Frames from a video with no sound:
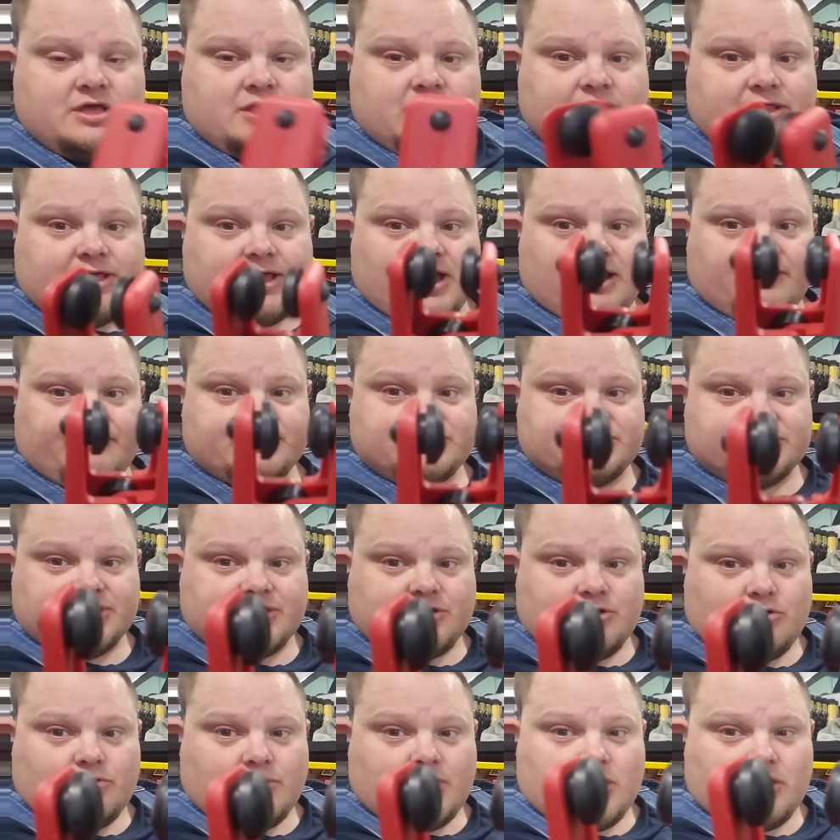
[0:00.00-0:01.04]
They obviously
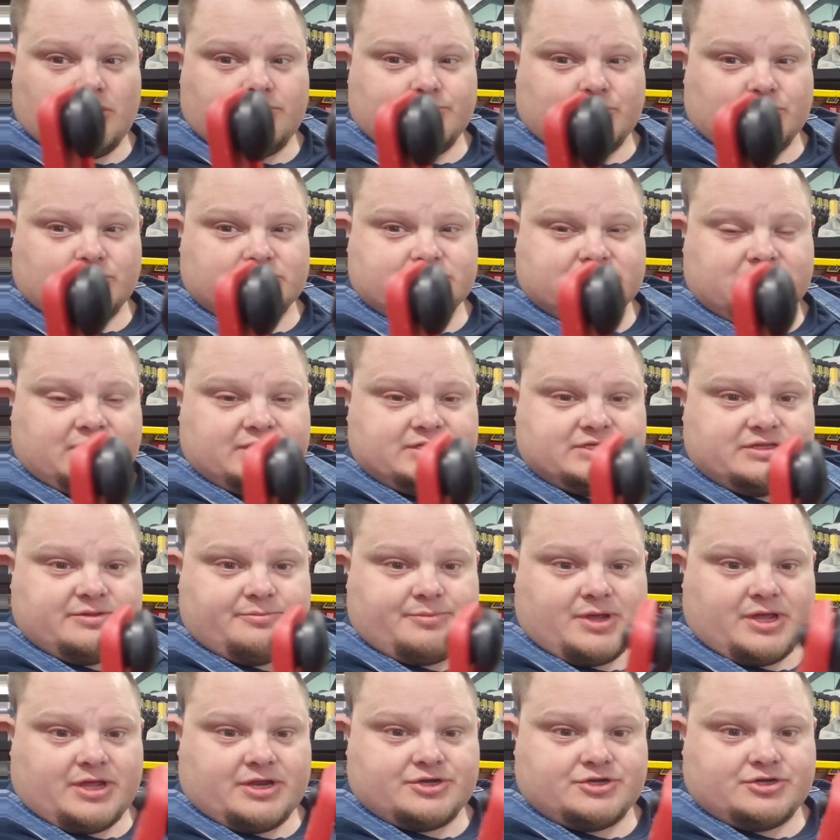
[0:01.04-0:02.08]
go around both sides of the
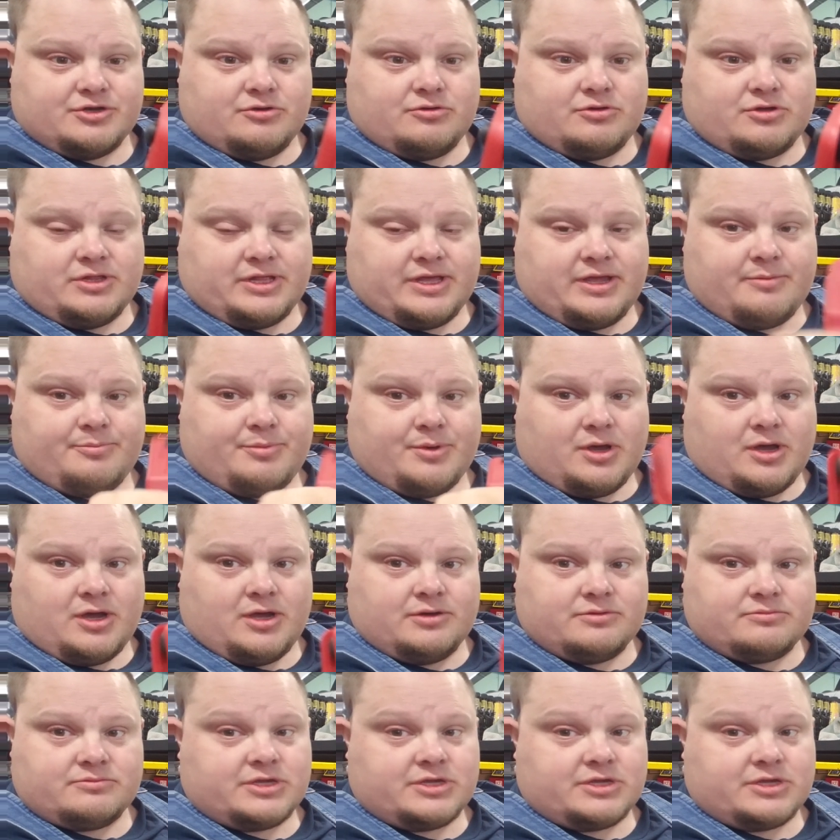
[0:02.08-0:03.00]
banjo, clamp on.